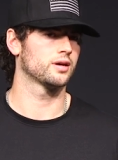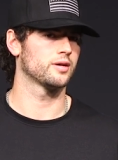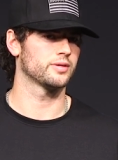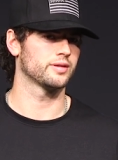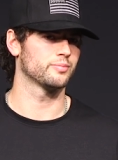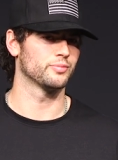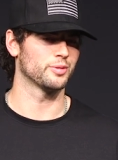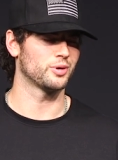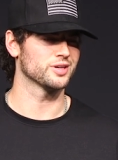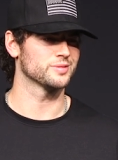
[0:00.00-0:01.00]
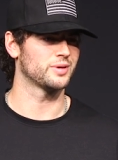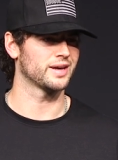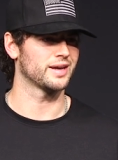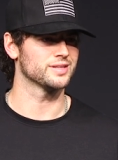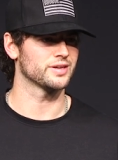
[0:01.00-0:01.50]
The ball's in
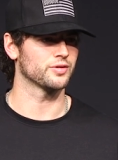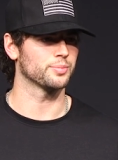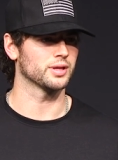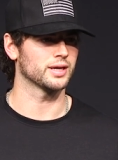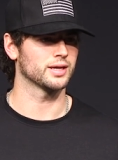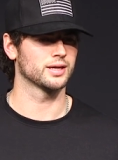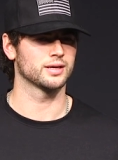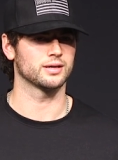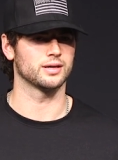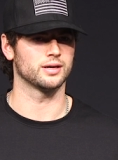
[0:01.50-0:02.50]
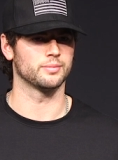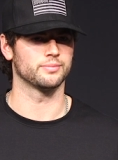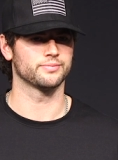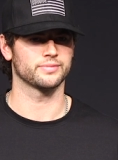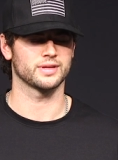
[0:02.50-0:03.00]
my hands every play.
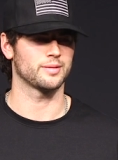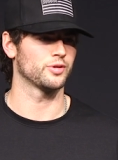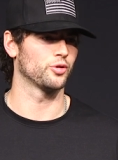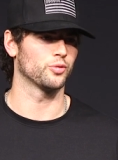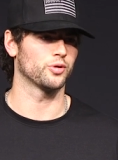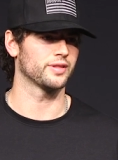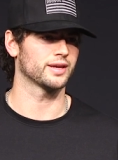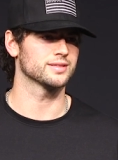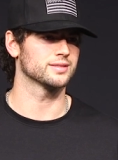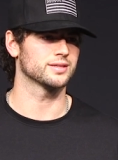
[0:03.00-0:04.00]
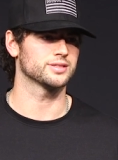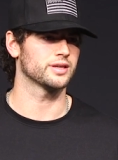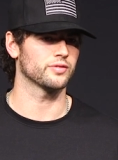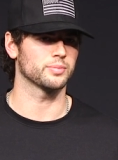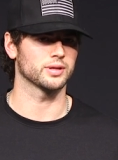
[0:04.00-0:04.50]
I'm the only one that gets to touch
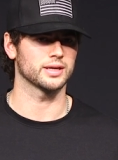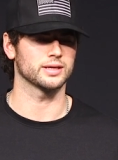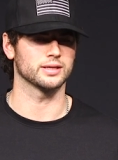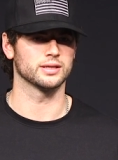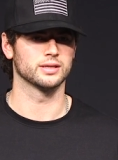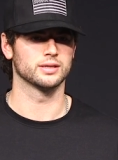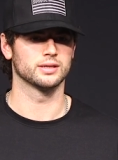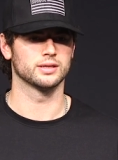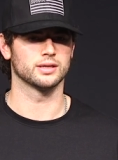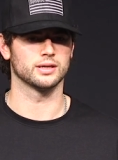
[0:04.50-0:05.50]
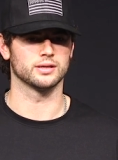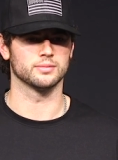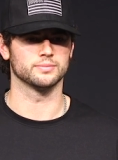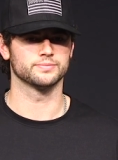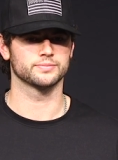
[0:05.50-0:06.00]
it every play. And,
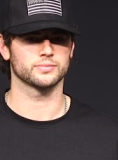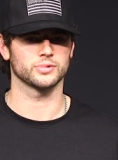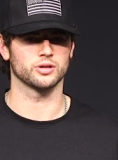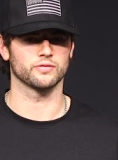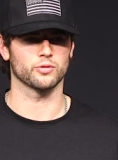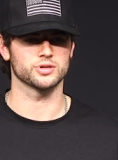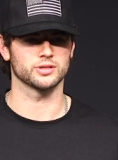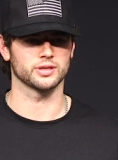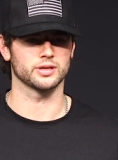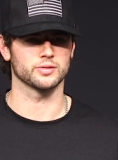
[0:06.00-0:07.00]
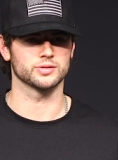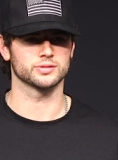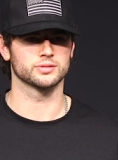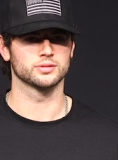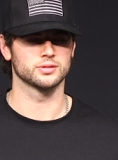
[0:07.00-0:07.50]
you know, unfortunately there
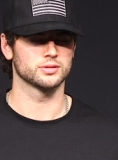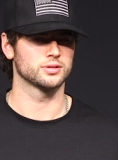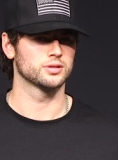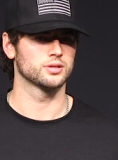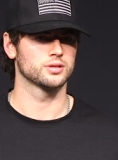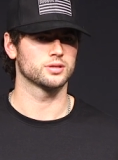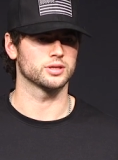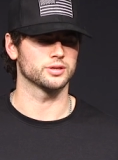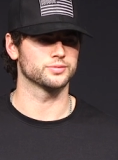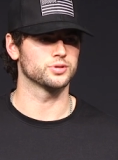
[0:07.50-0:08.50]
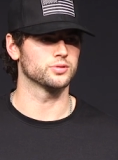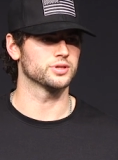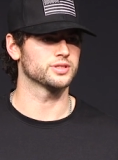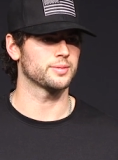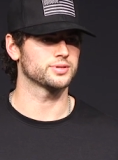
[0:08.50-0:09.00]
was, you know, two
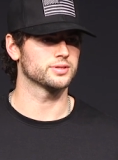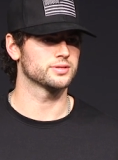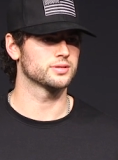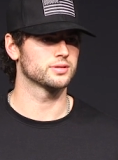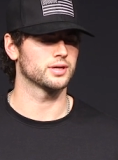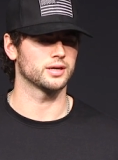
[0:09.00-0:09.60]
interceptions,